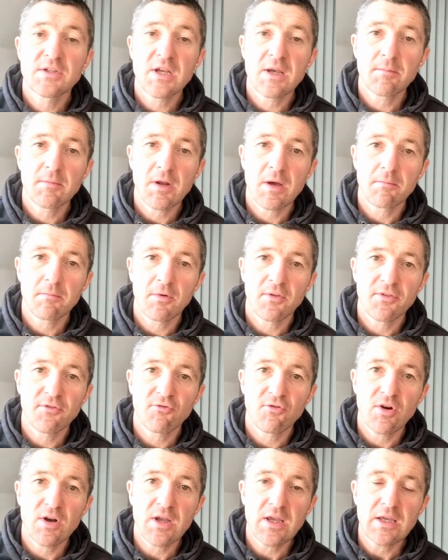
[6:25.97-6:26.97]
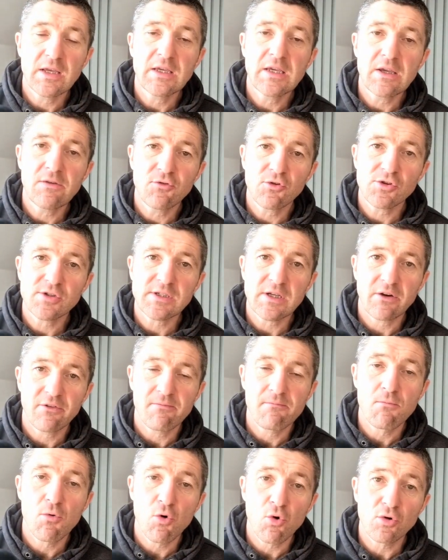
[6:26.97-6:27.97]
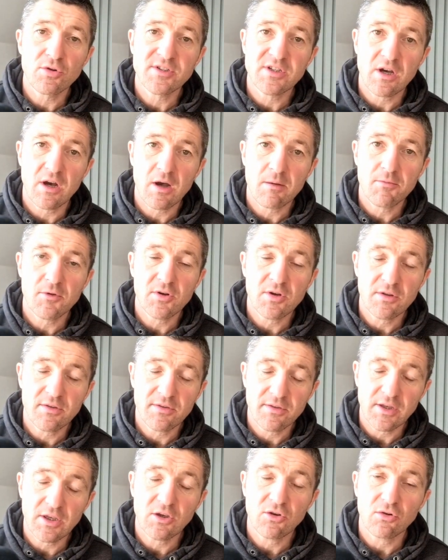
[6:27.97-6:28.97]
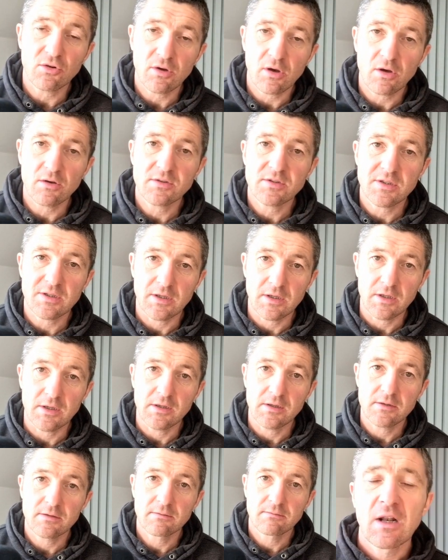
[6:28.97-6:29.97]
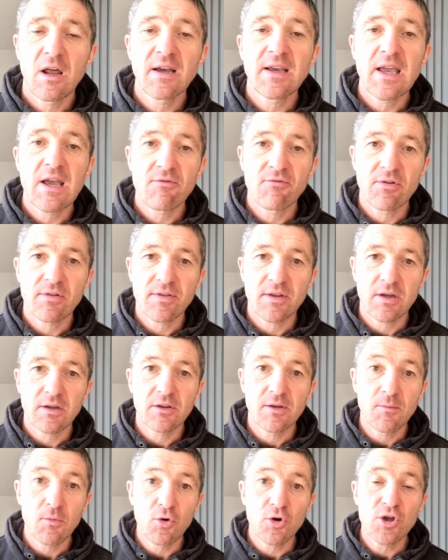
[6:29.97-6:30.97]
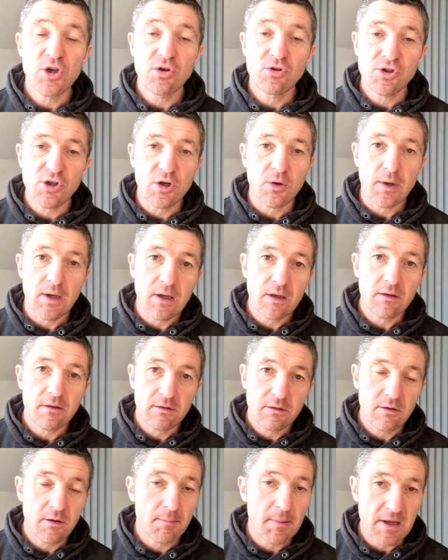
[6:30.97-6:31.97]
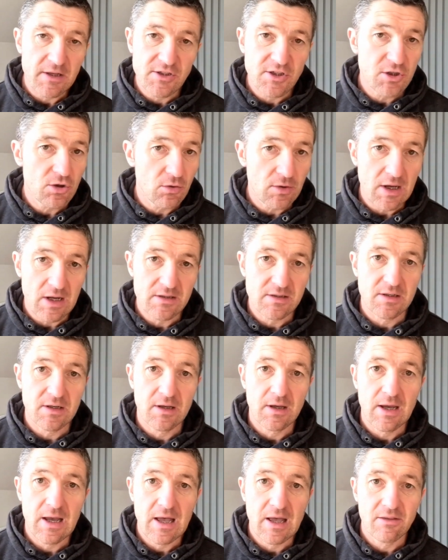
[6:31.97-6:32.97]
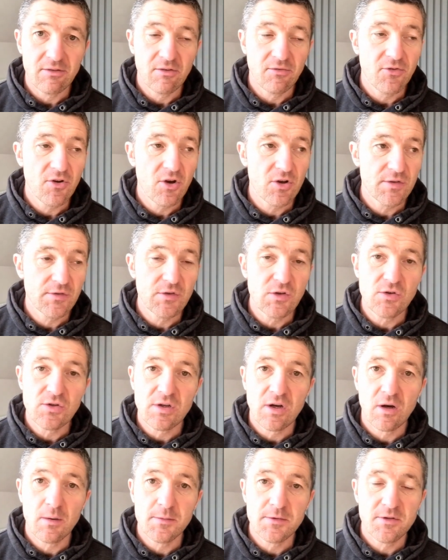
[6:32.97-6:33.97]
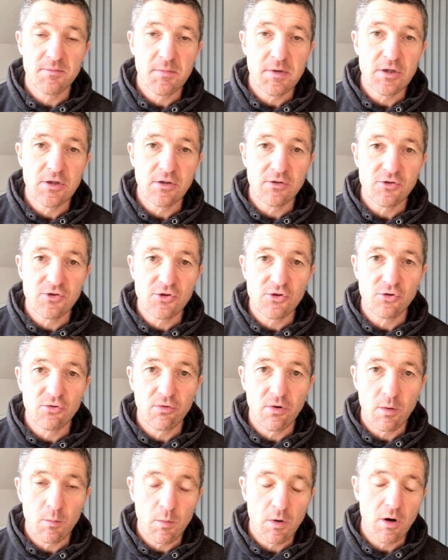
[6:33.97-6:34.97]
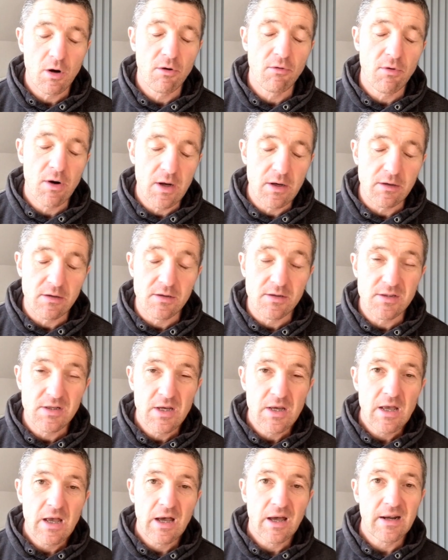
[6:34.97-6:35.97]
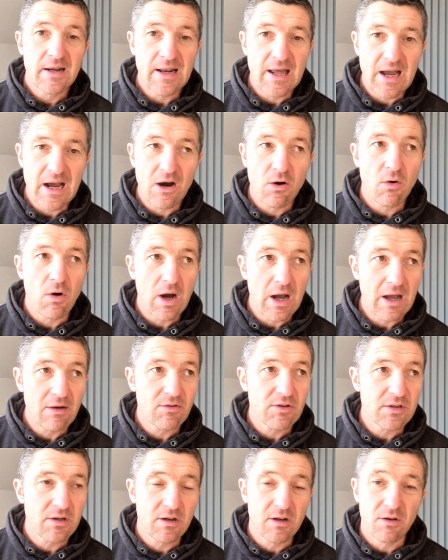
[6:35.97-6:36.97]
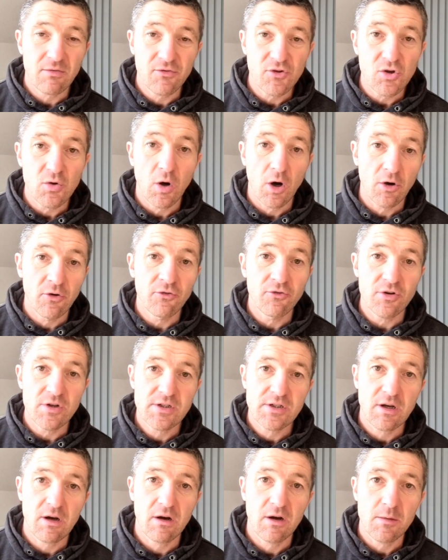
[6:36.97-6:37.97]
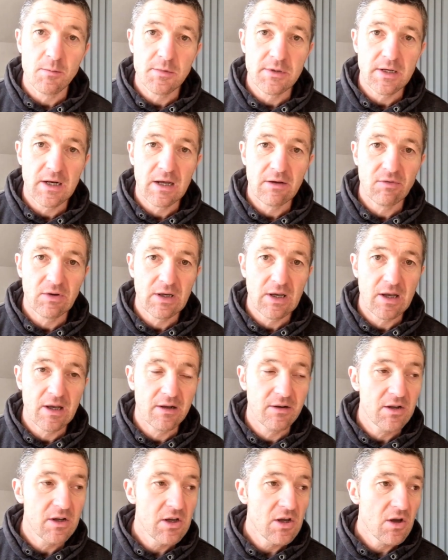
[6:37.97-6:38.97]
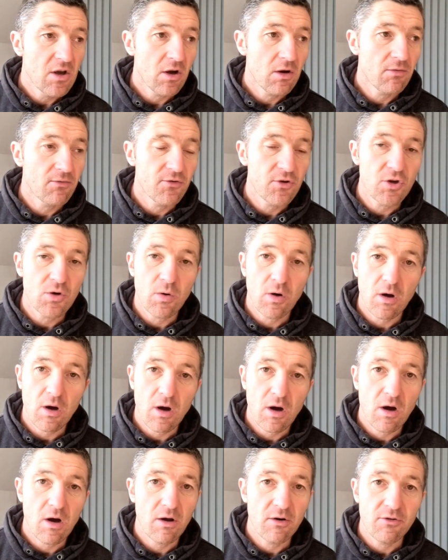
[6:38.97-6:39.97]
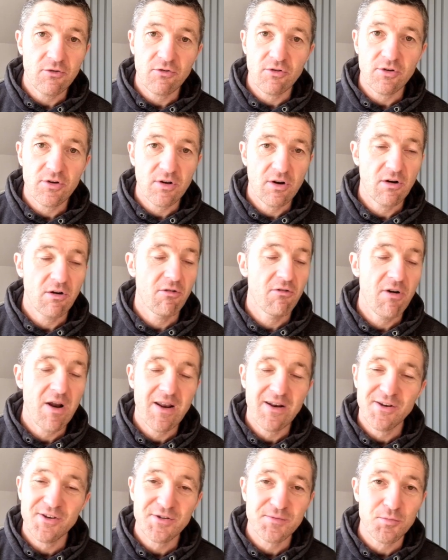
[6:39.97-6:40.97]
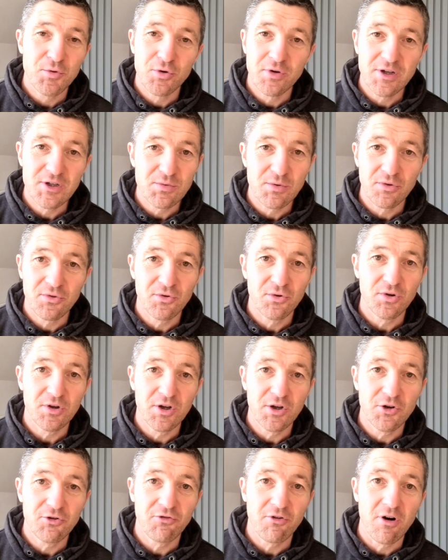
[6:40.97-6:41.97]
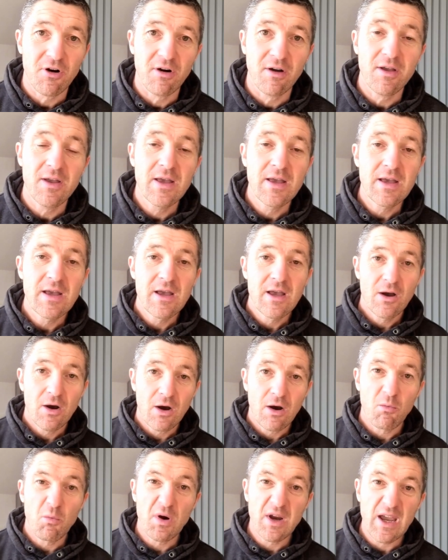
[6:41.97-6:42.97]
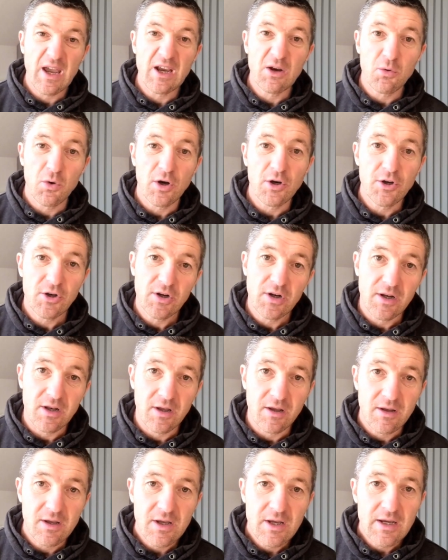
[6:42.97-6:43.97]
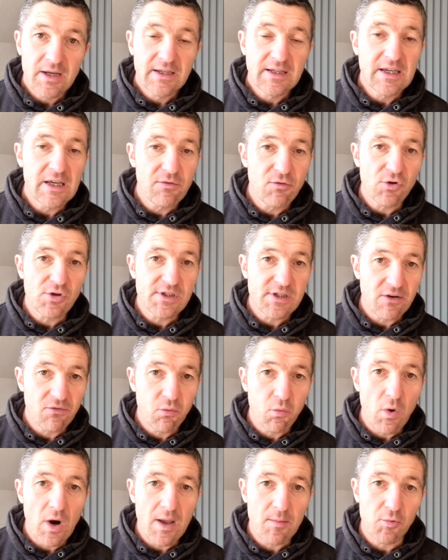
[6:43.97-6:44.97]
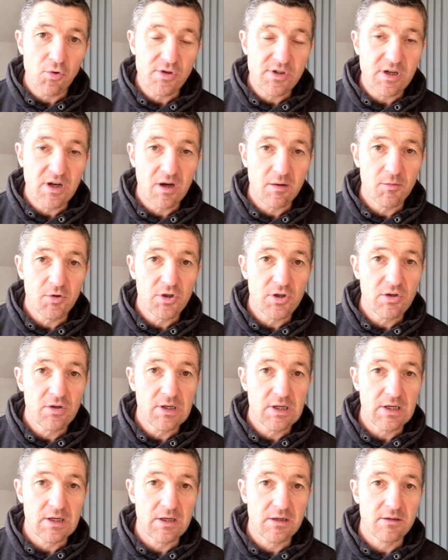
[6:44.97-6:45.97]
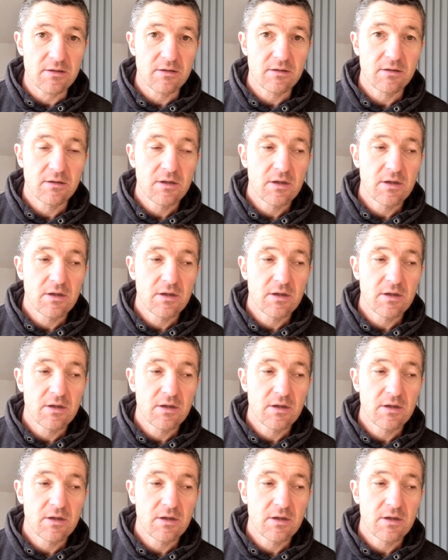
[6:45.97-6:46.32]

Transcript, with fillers: Tip number three, give yourself more time than you think you're going to need. Like everything, the more you do it, the better you'll get at it. And the first few times of me doing the school run were horrendous. And now, having done it a few hundred times and having had a few hundred horrendous mornings where I thought I could cry, we're getting quite good at it. Give yourself way more time than you need.